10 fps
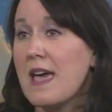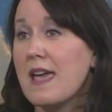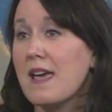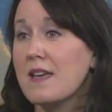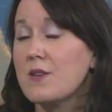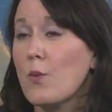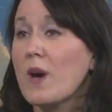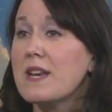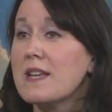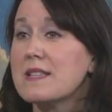And
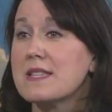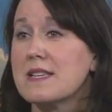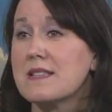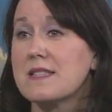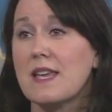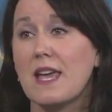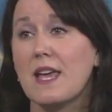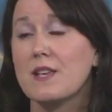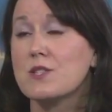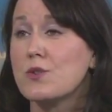what it is, is
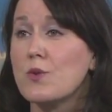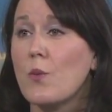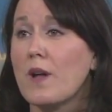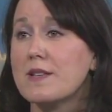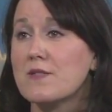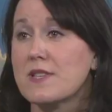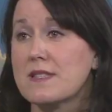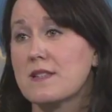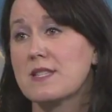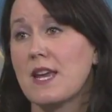a student wellness
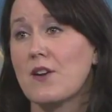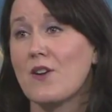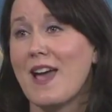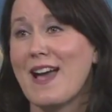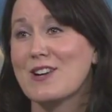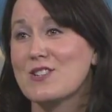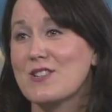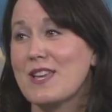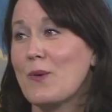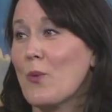facilitator
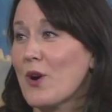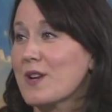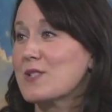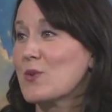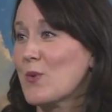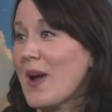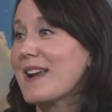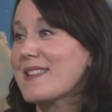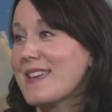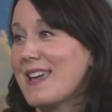actually works
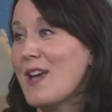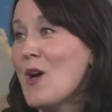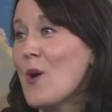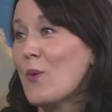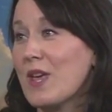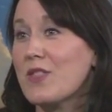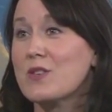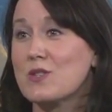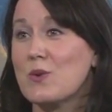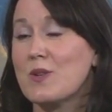directly with
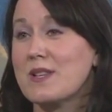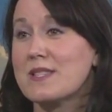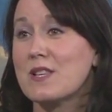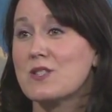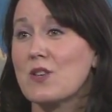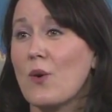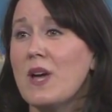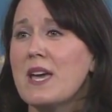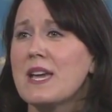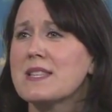the students. And so
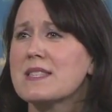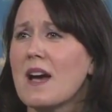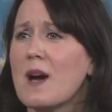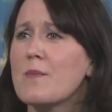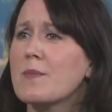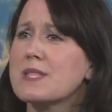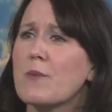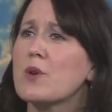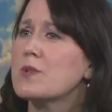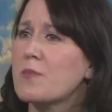it's um,
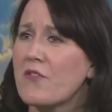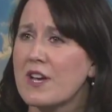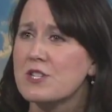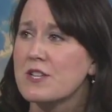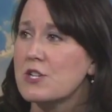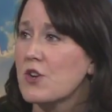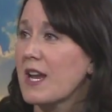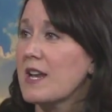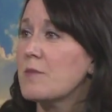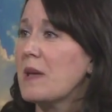someone who's professionally
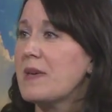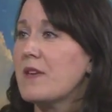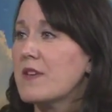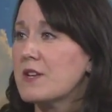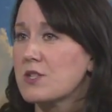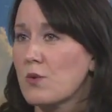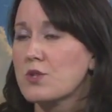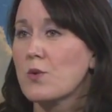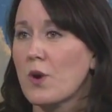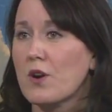trained, maybe even a
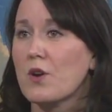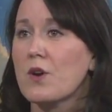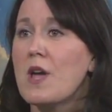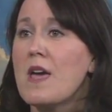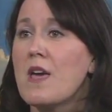social worker,